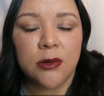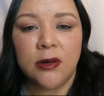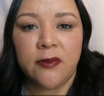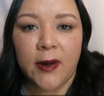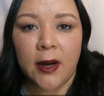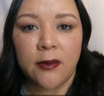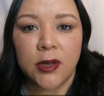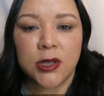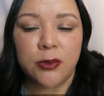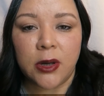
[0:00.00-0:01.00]
have
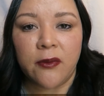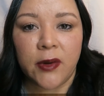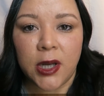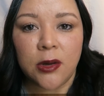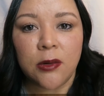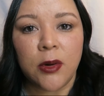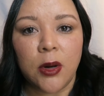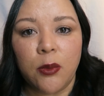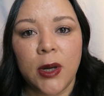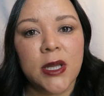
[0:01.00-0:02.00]
found to work for you,
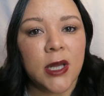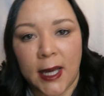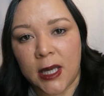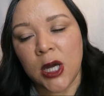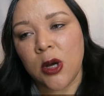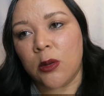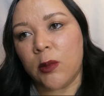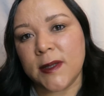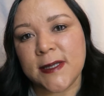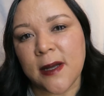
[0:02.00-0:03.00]
or
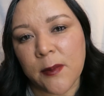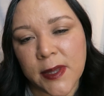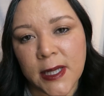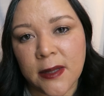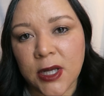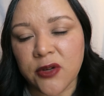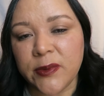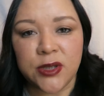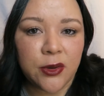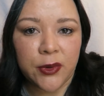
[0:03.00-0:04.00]
what's something that
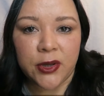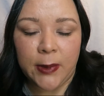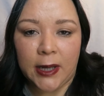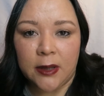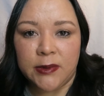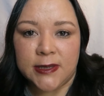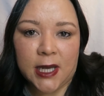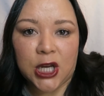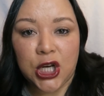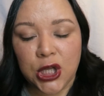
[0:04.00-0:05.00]
you've been doing with your makeup that's
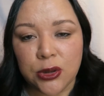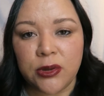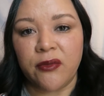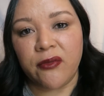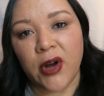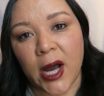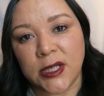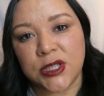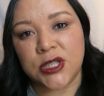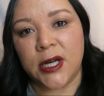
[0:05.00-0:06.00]
like new and
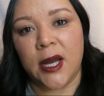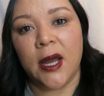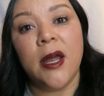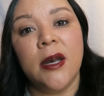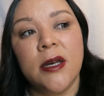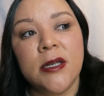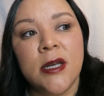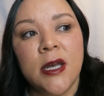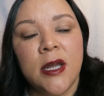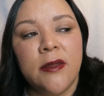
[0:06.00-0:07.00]
fresh, and
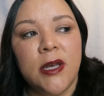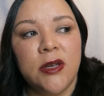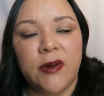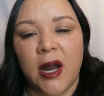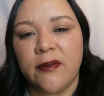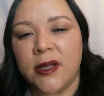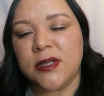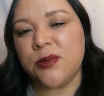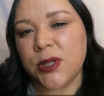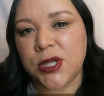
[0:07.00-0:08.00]
that you've kind of
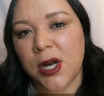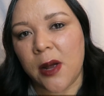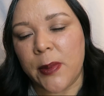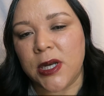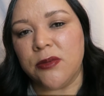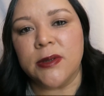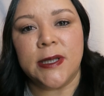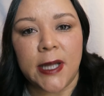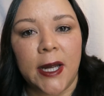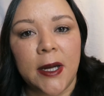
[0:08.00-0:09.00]
like switched it up and you
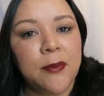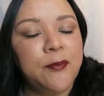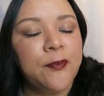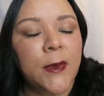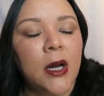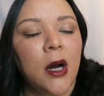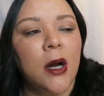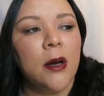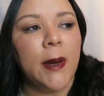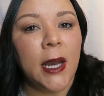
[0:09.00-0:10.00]
really like.
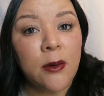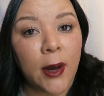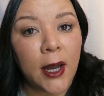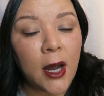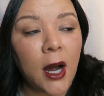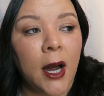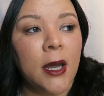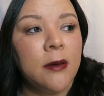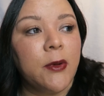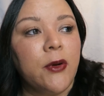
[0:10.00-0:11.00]
Anyway,
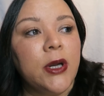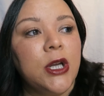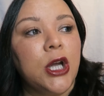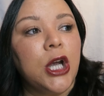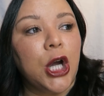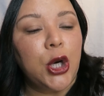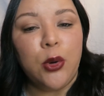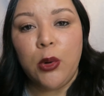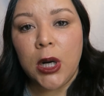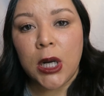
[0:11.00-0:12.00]
I am going to
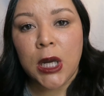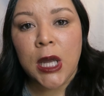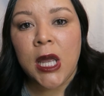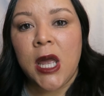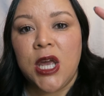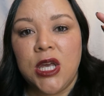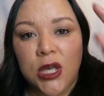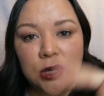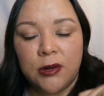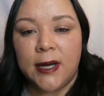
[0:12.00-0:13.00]
go.
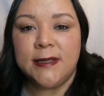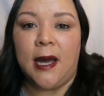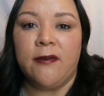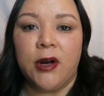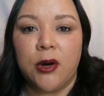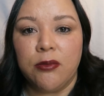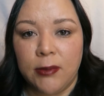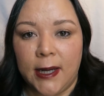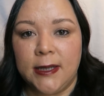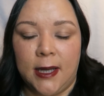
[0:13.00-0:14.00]
You guys have a
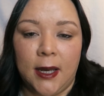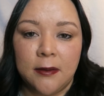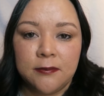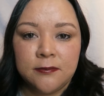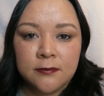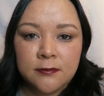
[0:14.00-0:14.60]
great day.